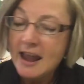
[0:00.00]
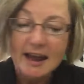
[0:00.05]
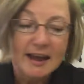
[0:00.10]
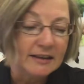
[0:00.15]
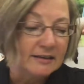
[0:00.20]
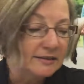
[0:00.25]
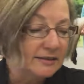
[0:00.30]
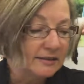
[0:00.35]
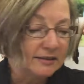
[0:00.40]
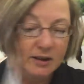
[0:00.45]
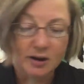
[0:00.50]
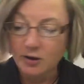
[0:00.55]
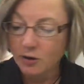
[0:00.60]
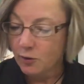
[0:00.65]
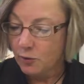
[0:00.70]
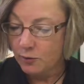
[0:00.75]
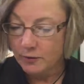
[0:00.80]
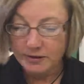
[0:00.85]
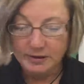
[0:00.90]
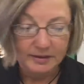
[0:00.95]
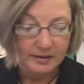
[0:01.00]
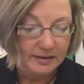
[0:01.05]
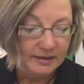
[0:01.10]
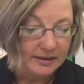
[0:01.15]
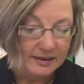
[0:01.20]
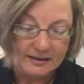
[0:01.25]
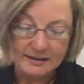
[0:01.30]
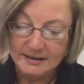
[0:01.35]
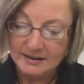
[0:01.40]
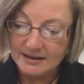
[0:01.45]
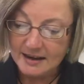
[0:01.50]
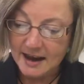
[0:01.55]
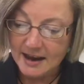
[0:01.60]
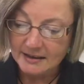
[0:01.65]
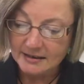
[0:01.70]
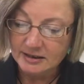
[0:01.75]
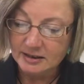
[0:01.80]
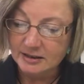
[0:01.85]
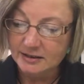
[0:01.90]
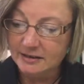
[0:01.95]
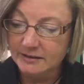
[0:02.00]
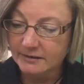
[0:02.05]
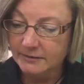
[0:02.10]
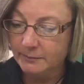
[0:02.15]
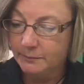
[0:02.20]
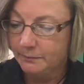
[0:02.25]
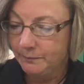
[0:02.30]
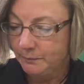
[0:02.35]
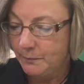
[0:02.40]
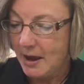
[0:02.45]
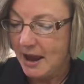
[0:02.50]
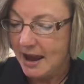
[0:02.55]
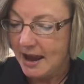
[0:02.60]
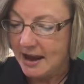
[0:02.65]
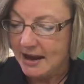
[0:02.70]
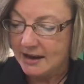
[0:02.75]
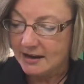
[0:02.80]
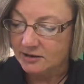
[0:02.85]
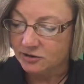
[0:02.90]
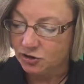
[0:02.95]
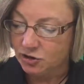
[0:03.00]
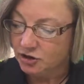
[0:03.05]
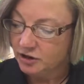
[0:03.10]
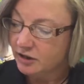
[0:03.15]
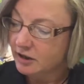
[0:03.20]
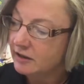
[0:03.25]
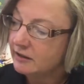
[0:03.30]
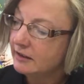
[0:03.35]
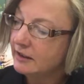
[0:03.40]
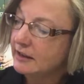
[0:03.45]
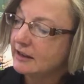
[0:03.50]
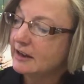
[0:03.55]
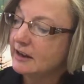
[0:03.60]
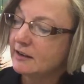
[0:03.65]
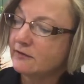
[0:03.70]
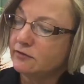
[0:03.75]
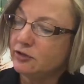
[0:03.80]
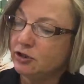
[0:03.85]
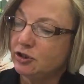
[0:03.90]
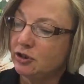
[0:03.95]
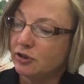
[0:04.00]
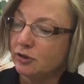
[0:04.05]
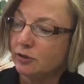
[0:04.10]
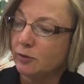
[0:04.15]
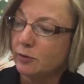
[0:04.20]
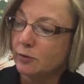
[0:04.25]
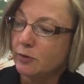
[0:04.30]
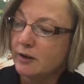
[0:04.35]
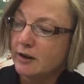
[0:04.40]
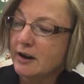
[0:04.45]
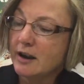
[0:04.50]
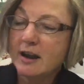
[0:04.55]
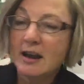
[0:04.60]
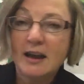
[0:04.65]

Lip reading: And so this next page gives you